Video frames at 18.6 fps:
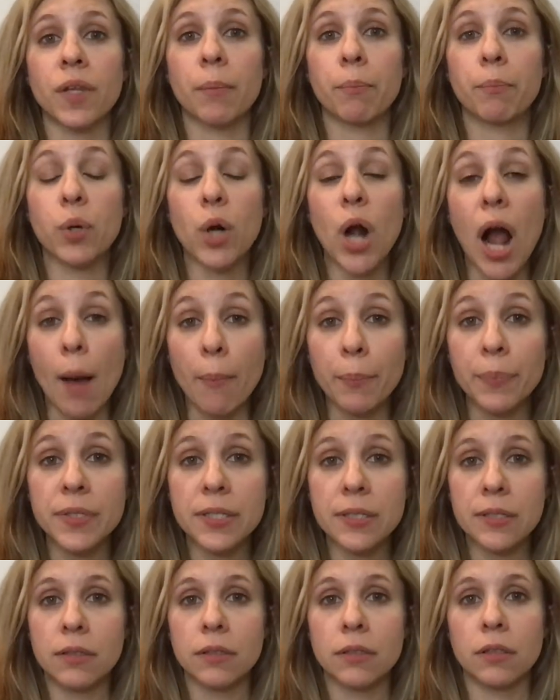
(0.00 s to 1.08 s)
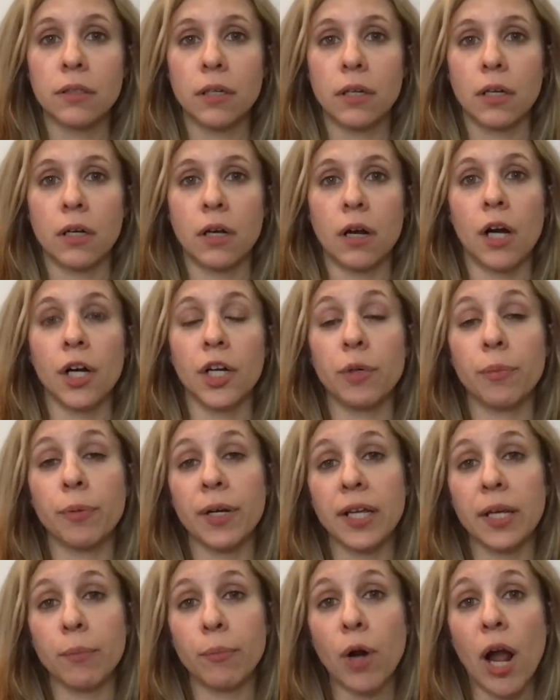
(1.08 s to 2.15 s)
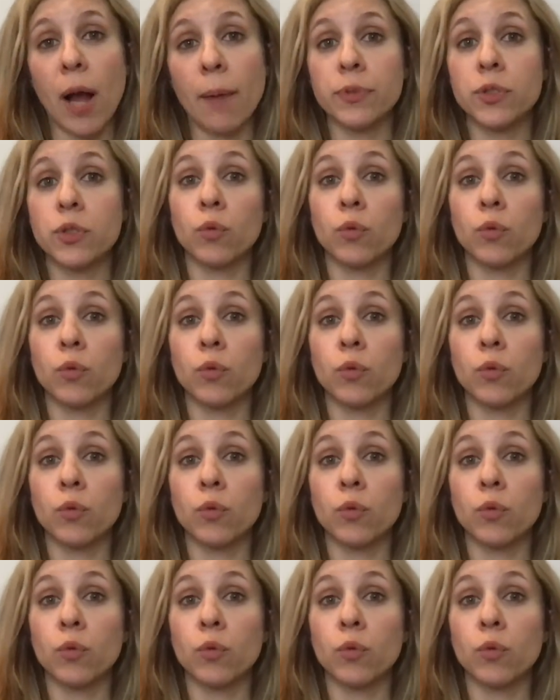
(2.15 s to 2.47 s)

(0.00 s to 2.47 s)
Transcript: props. Are you bringing props?